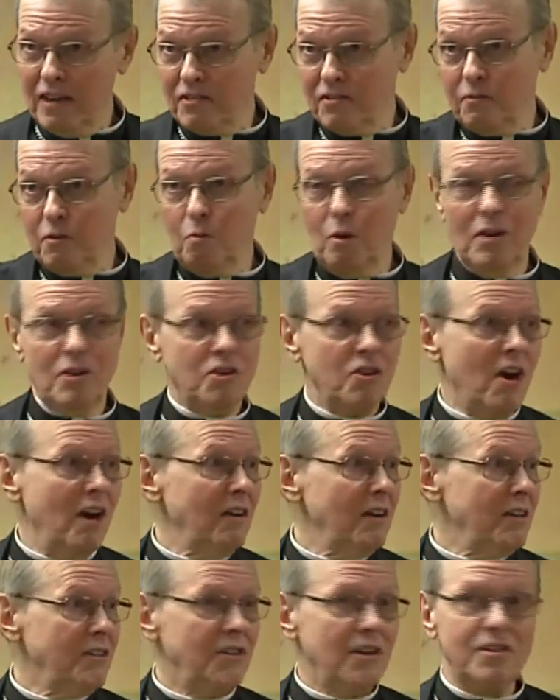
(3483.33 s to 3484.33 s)
it's to what
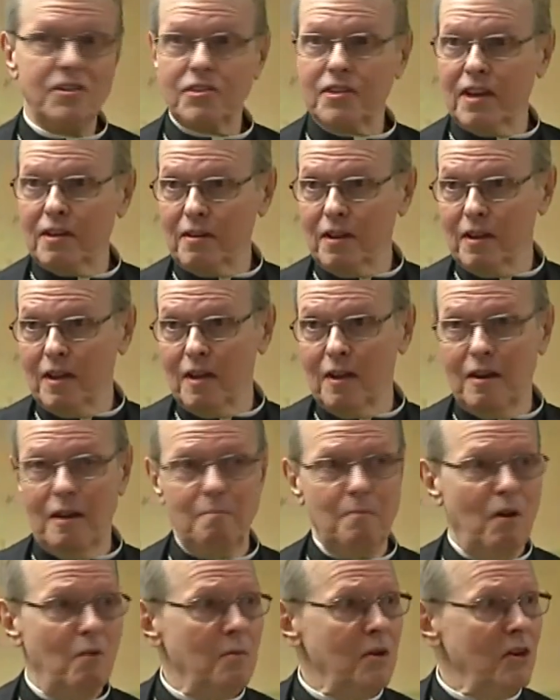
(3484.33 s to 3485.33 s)
Charlie just said uh,
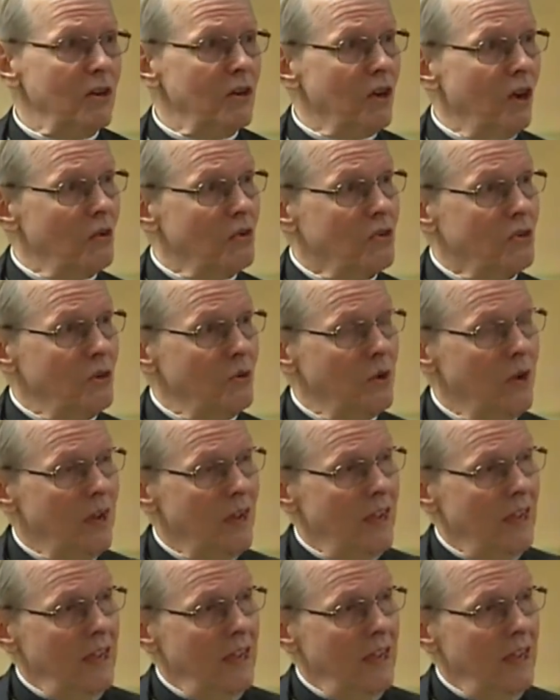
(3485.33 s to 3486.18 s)
a moment ago, too.